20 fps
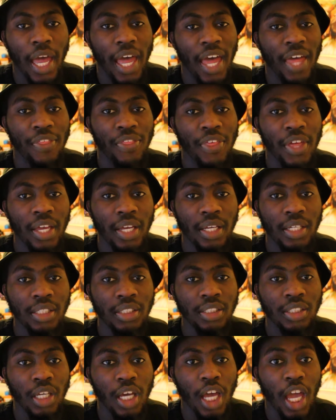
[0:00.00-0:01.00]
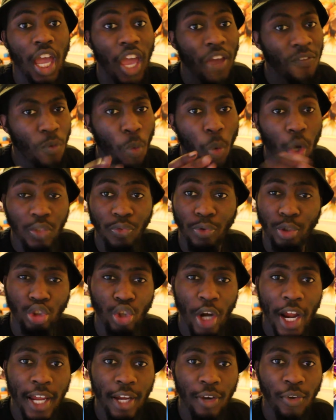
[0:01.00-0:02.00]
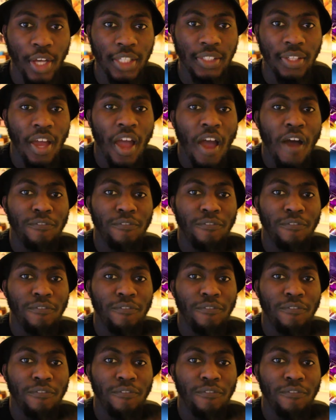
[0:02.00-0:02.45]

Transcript: And the thing is, if it was for Dragon Quest,